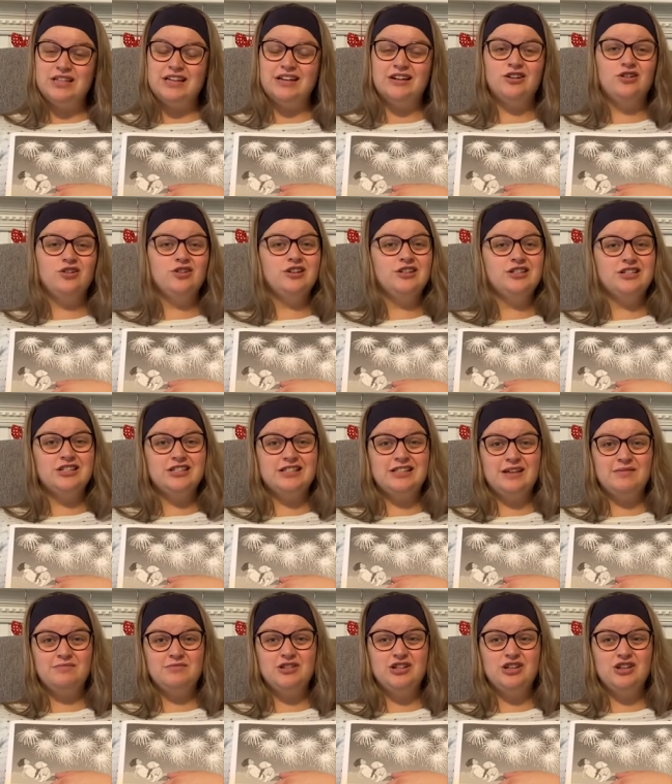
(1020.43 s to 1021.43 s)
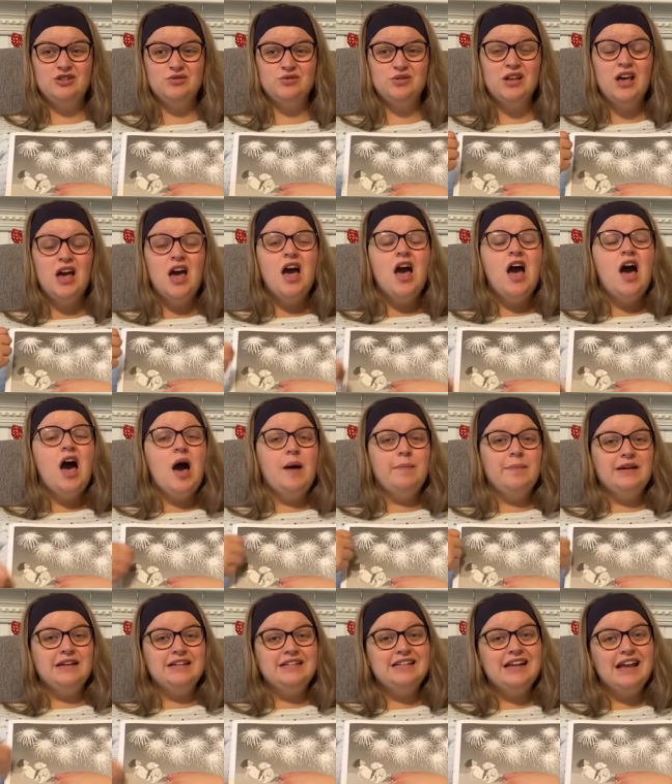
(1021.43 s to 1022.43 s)
It encourages them to use
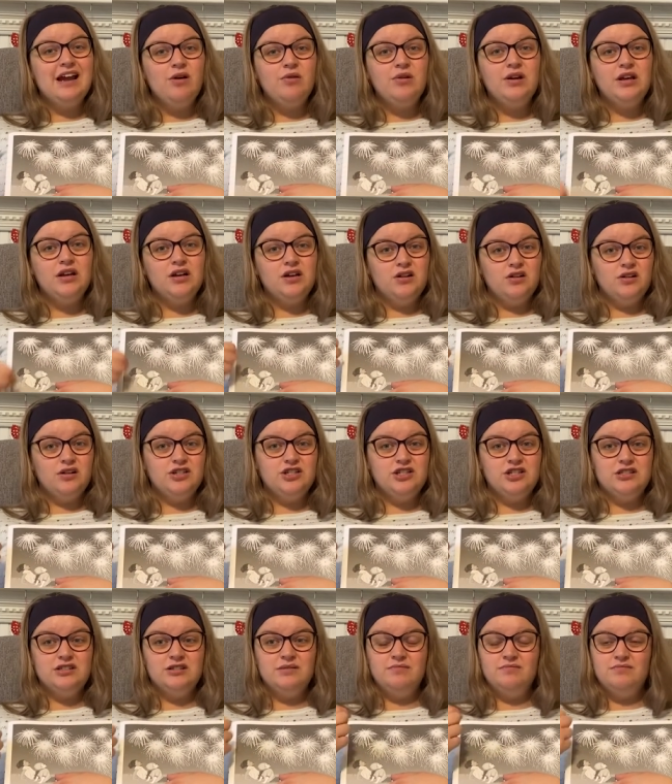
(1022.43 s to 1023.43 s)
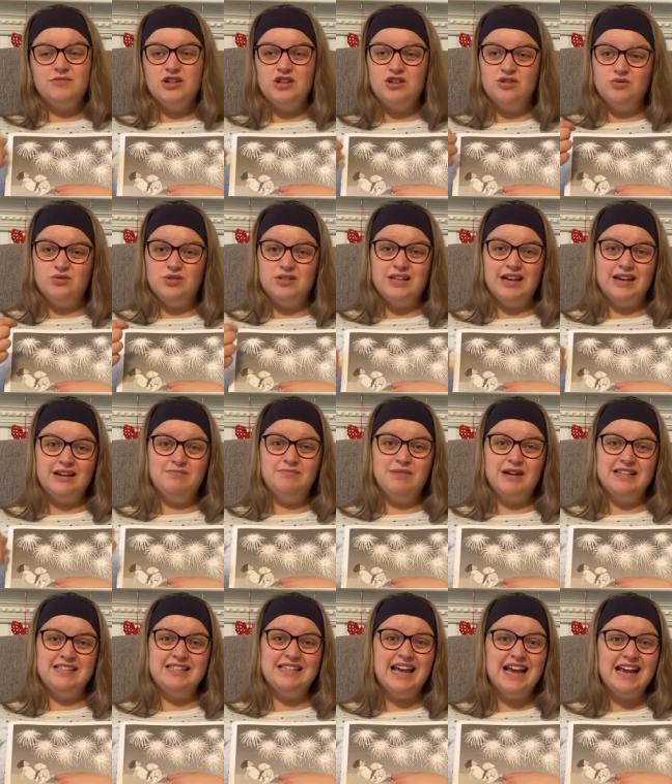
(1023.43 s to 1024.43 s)
up and down. It encourages them to use side
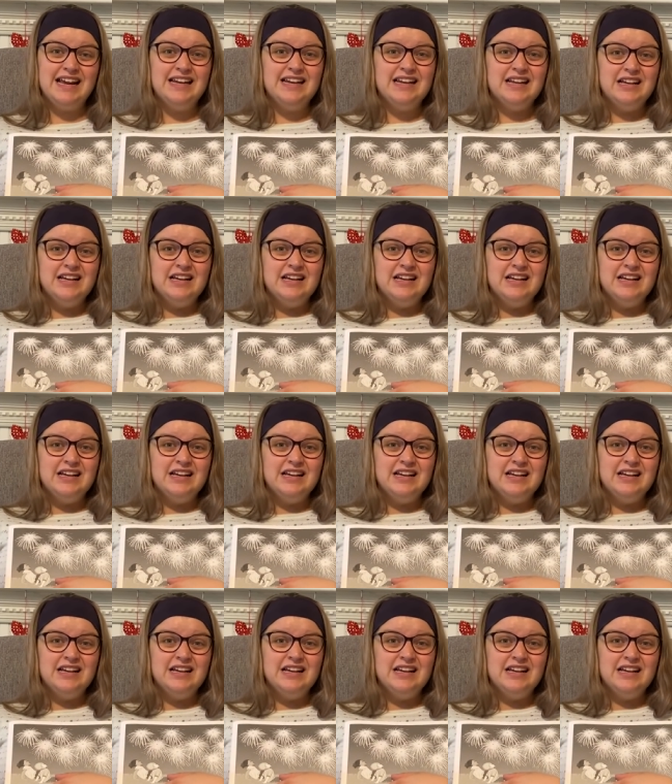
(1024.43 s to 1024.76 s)
by side